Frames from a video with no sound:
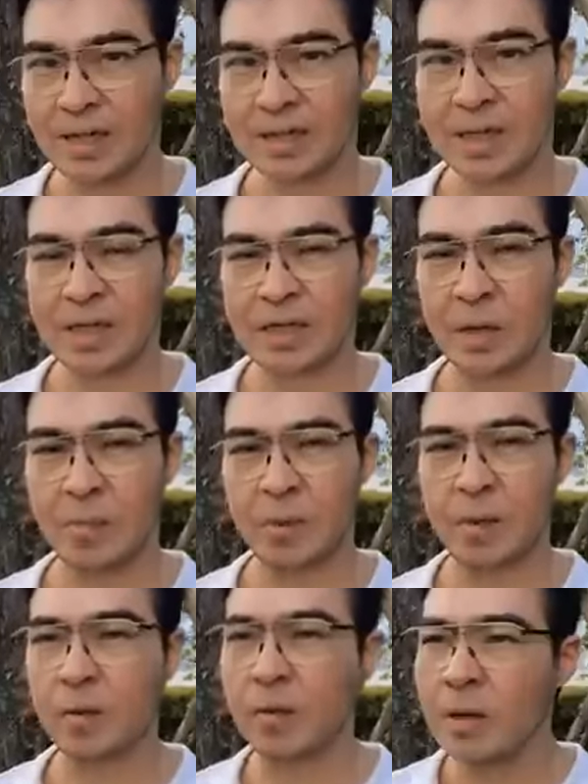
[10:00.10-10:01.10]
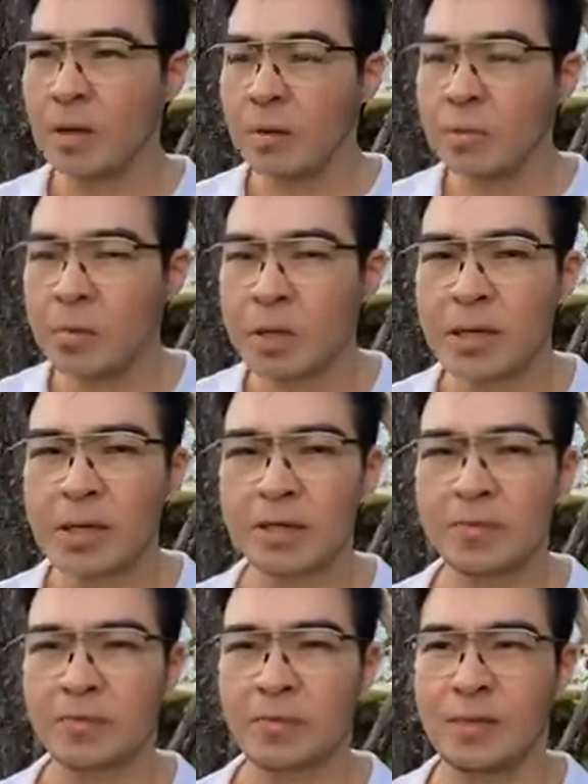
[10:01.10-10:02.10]
the Zen temple
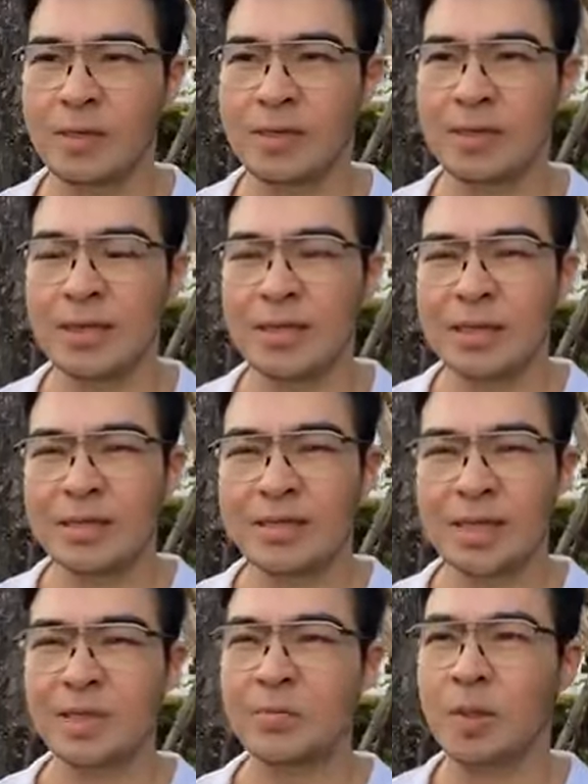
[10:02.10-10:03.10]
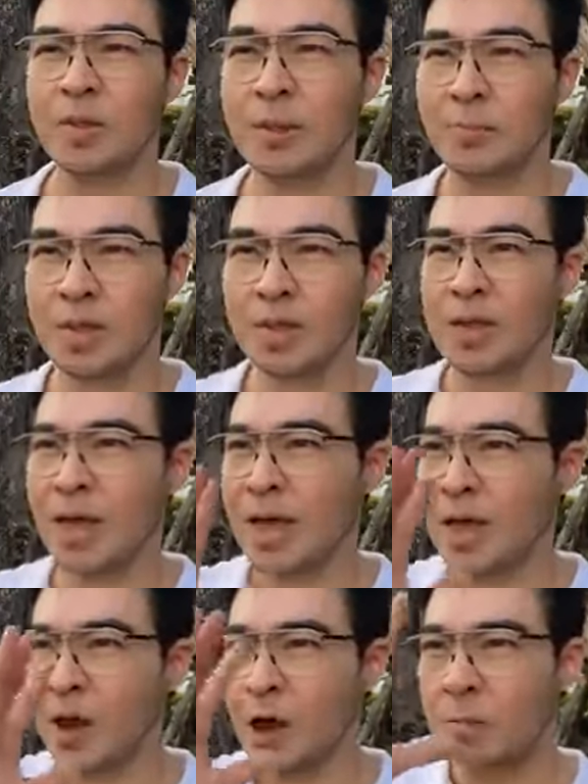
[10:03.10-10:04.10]
peacefully, just be
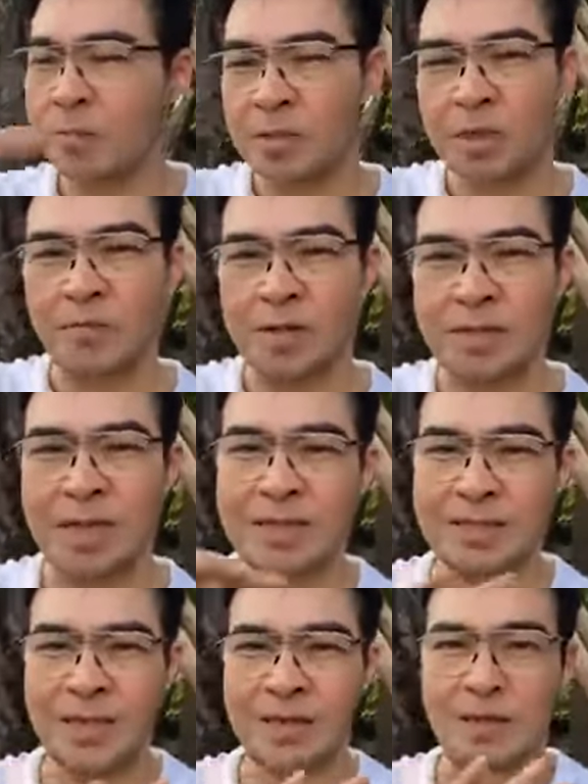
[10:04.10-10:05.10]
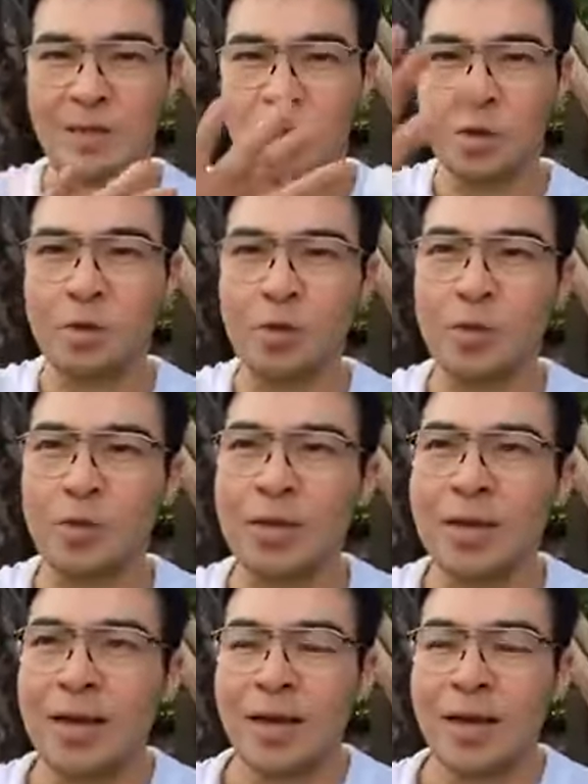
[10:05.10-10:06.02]
there, observe the sunset, the true